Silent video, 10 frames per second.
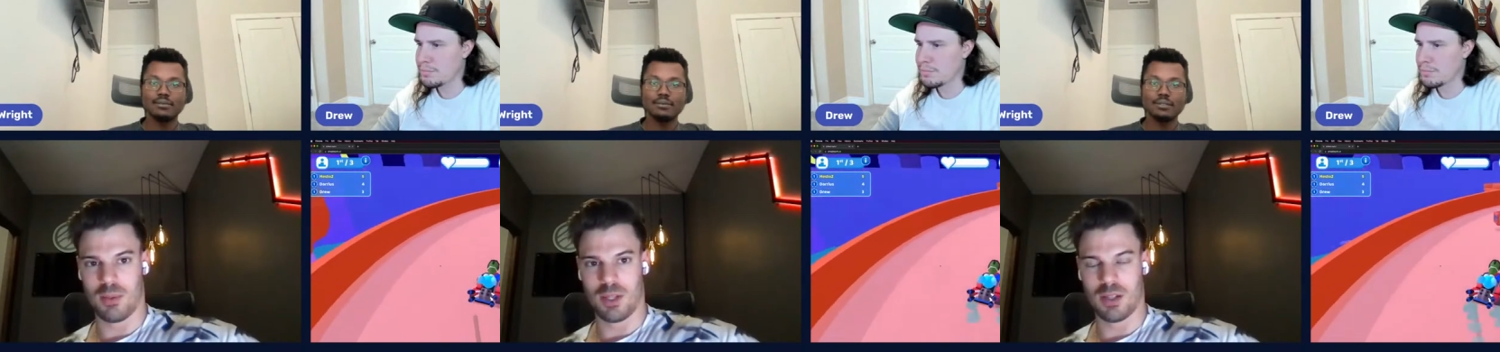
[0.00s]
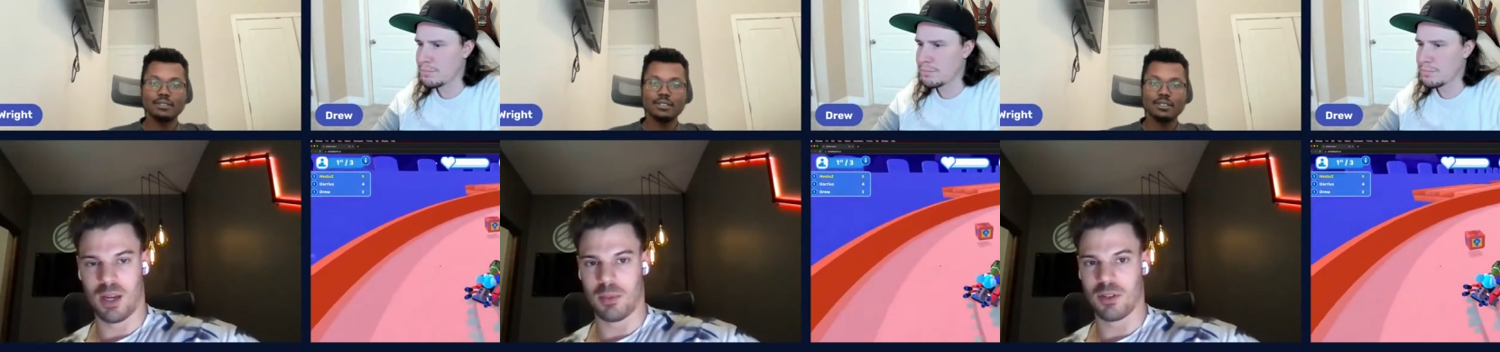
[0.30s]
Speaker 1: terribly
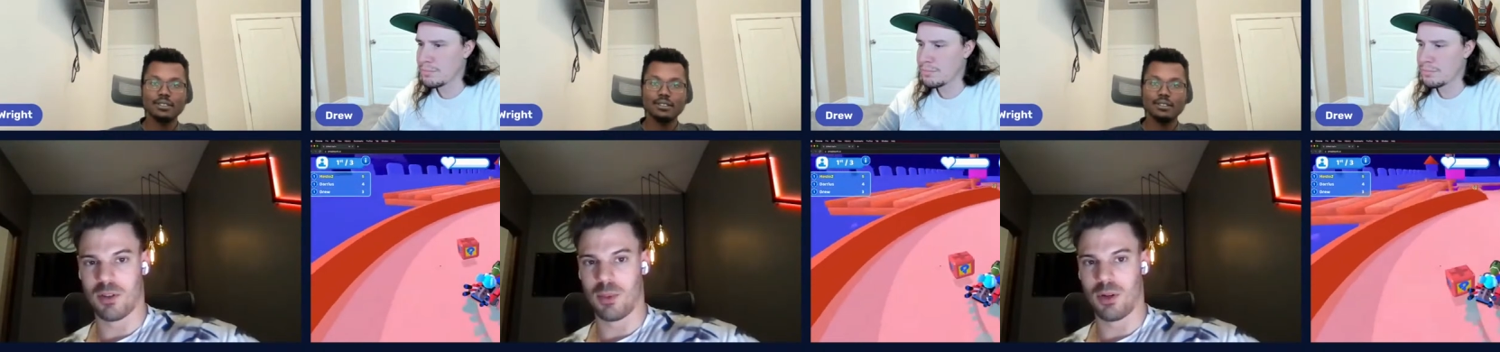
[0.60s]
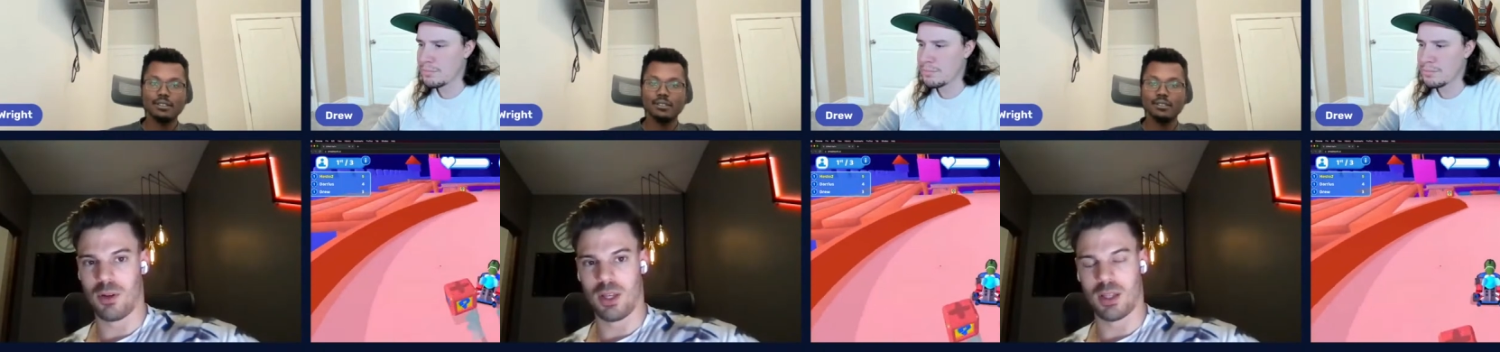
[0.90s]
time
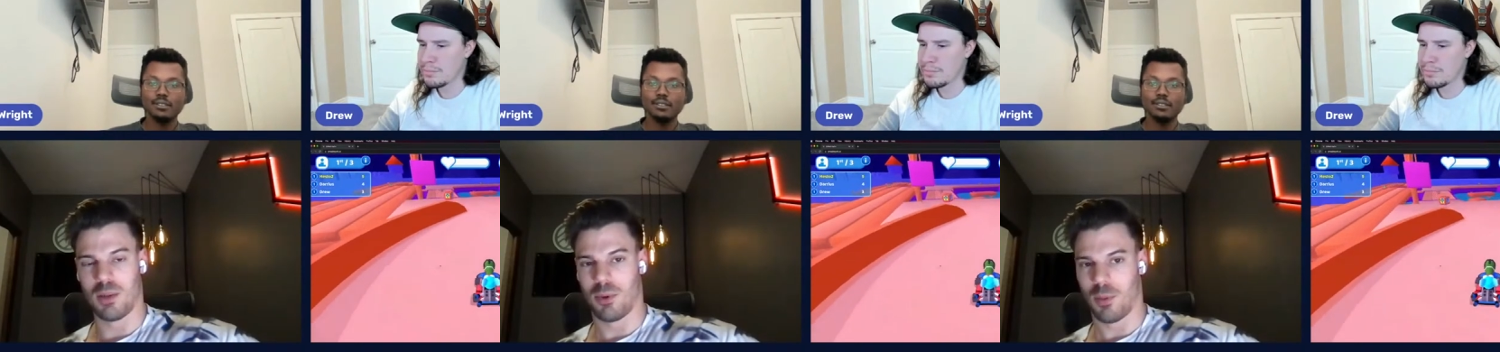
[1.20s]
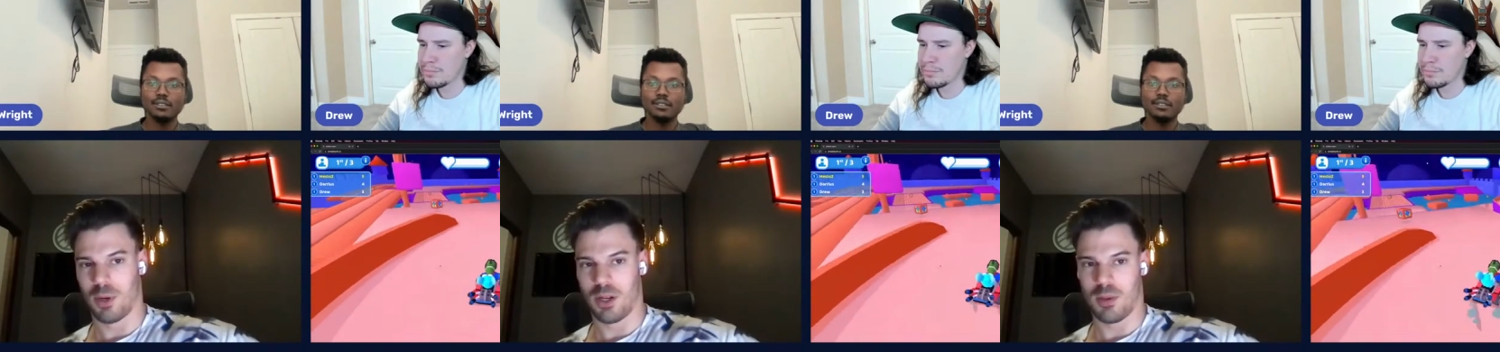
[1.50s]
consuming or like the
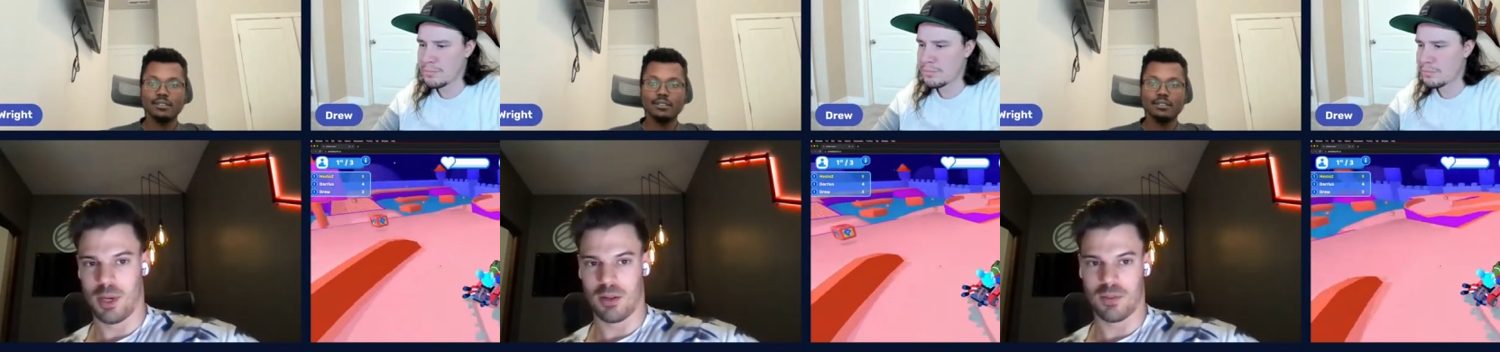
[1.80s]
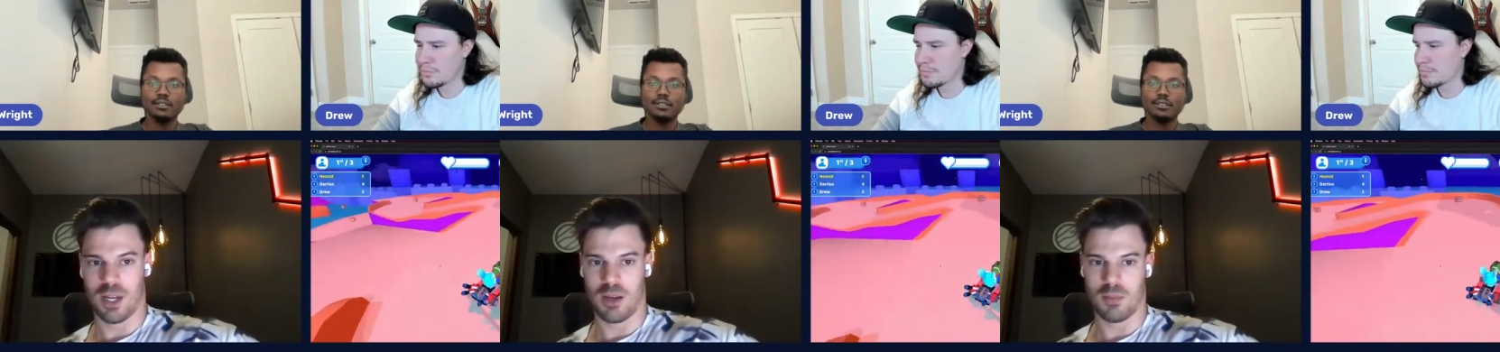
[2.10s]
appropriate amount
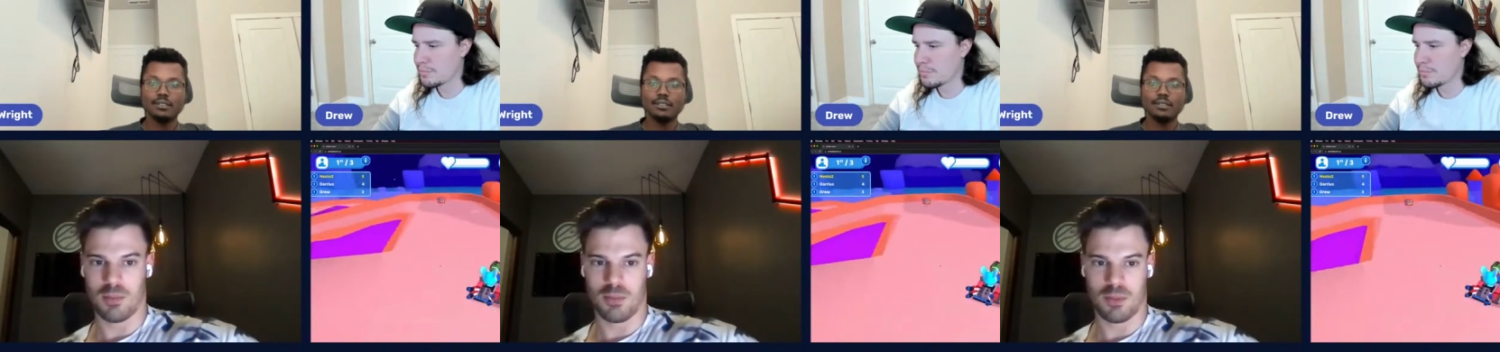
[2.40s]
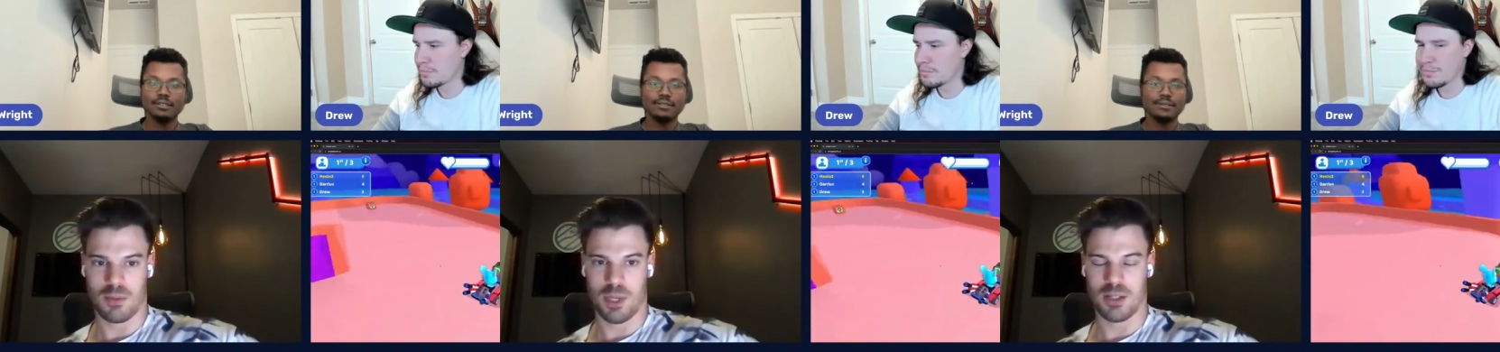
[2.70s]
of time
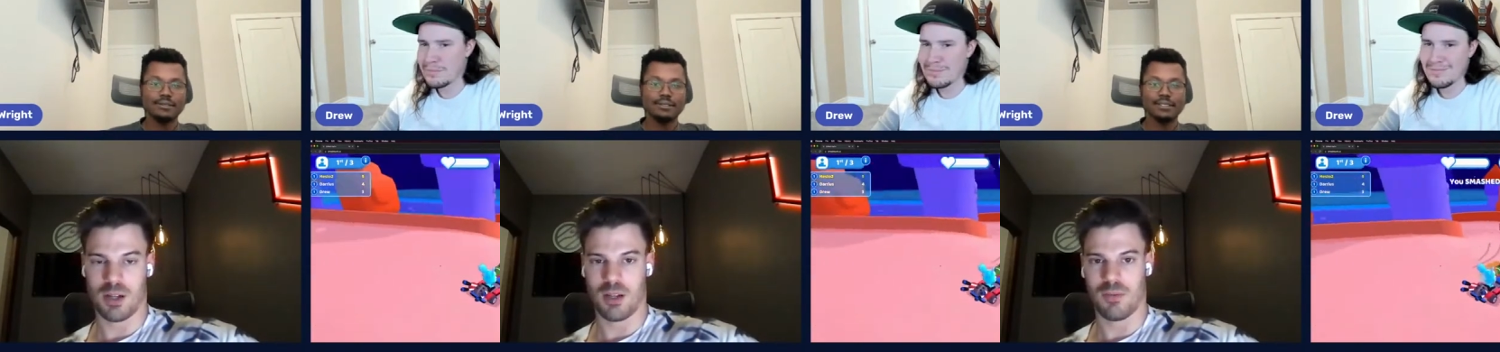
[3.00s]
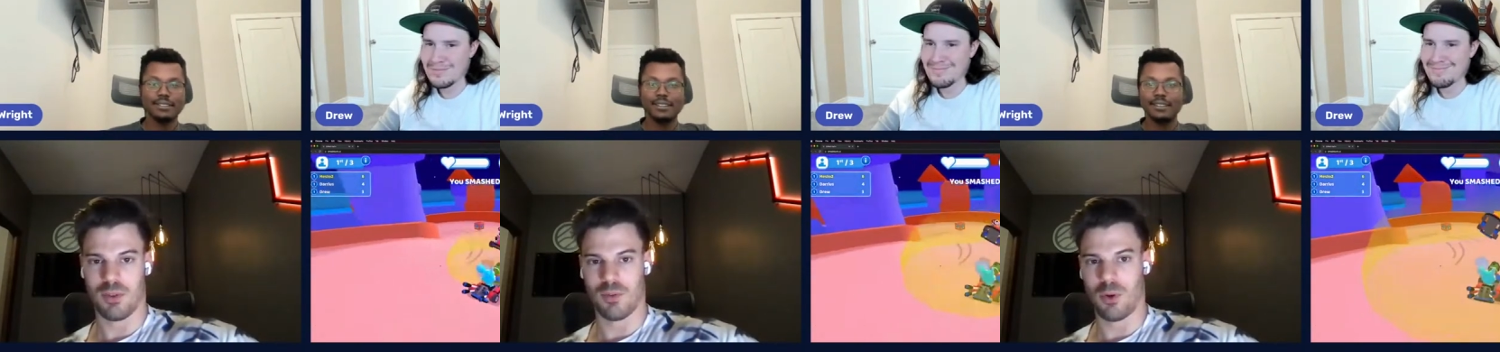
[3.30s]
spent on
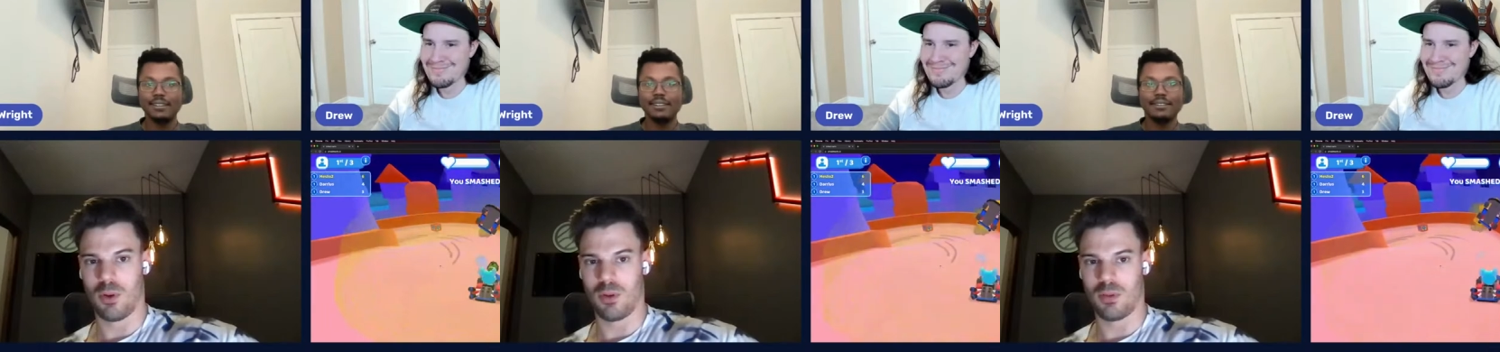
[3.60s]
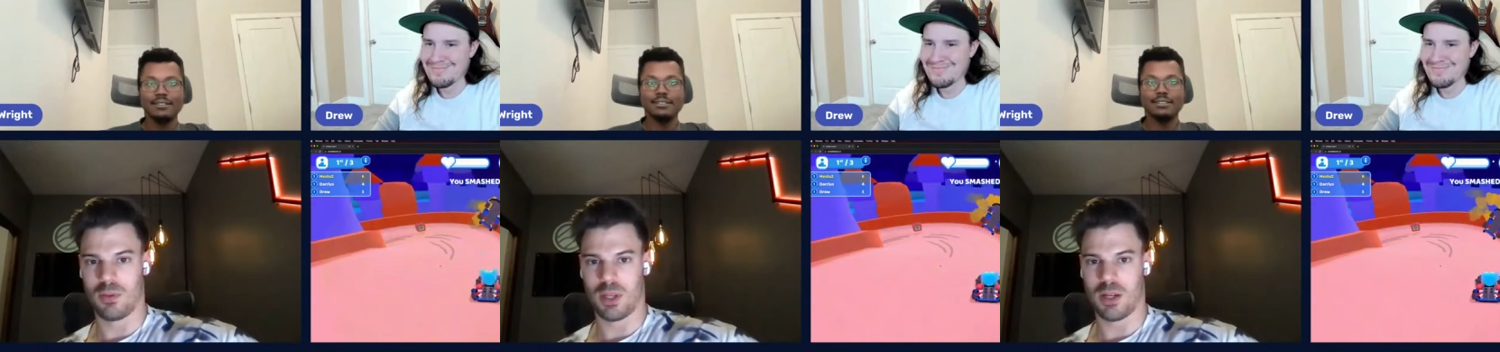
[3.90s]
it for the
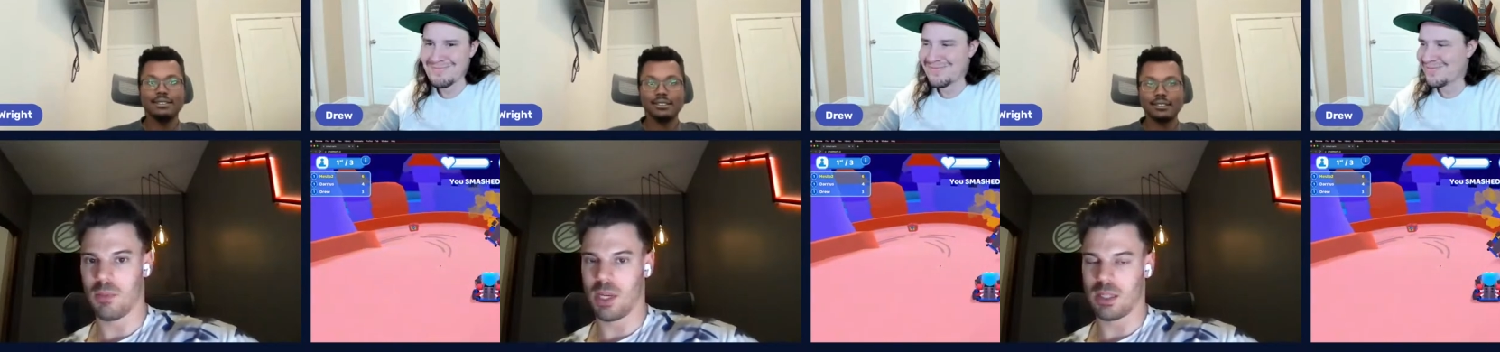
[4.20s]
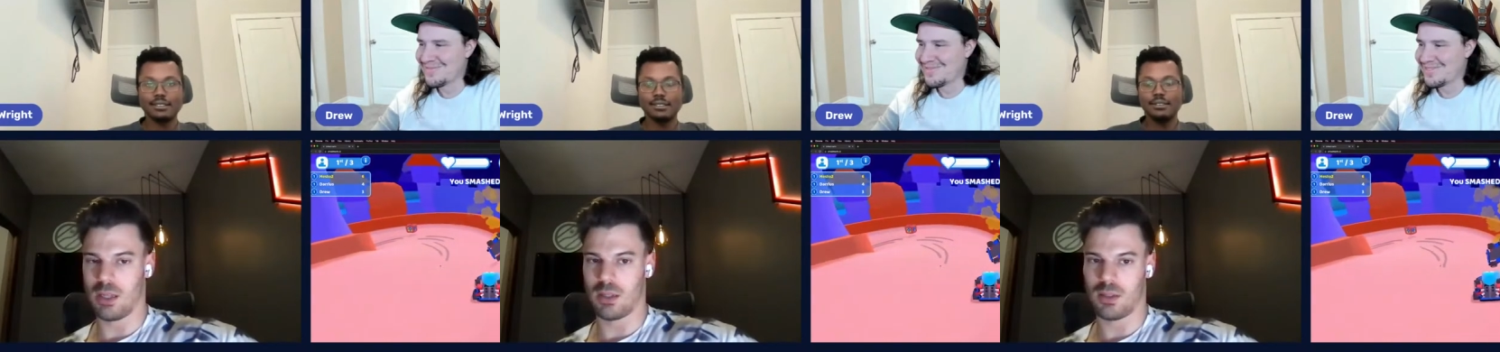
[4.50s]
role, then it
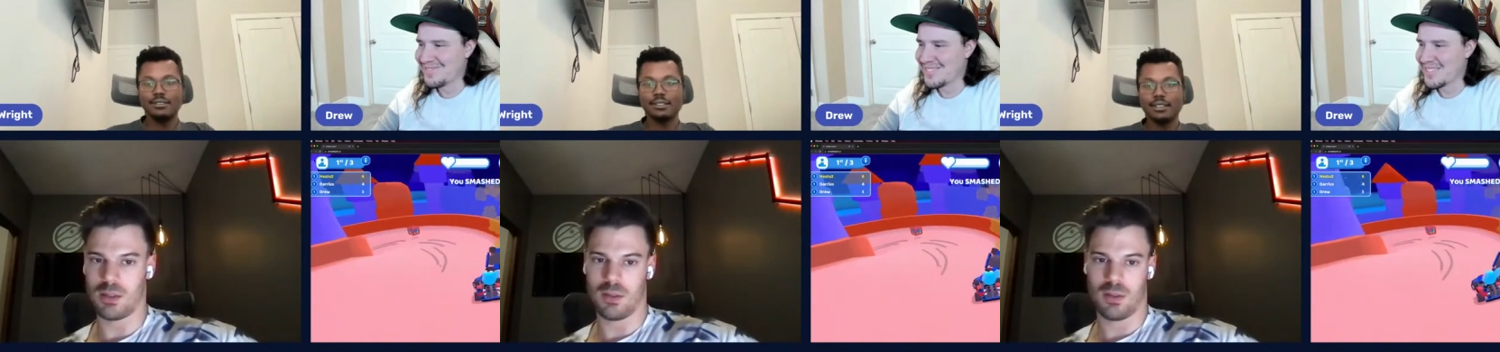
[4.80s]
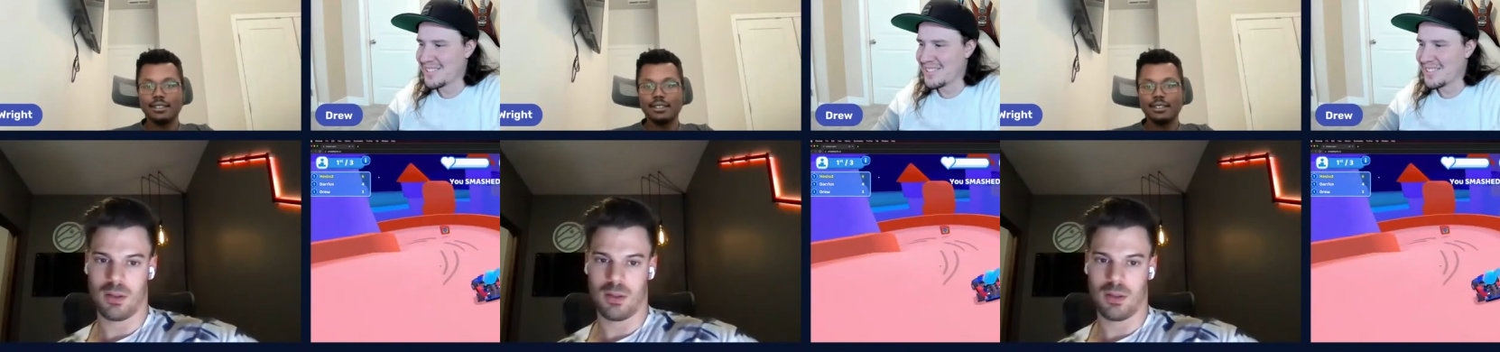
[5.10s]
makes sense.